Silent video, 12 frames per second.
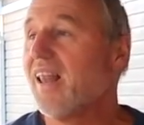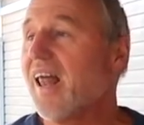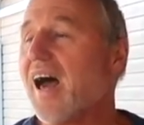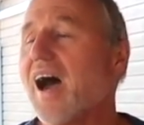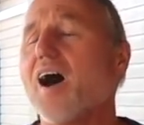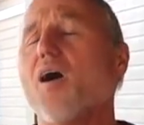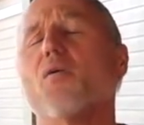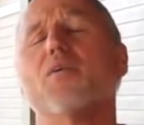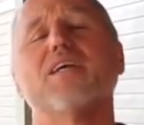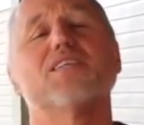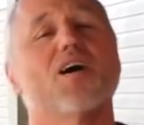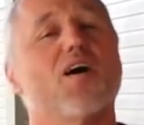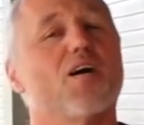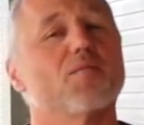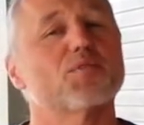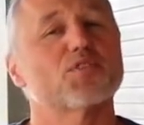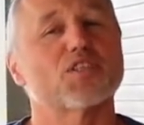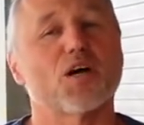Lord, these
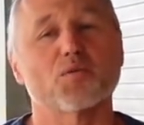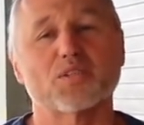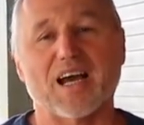arms are so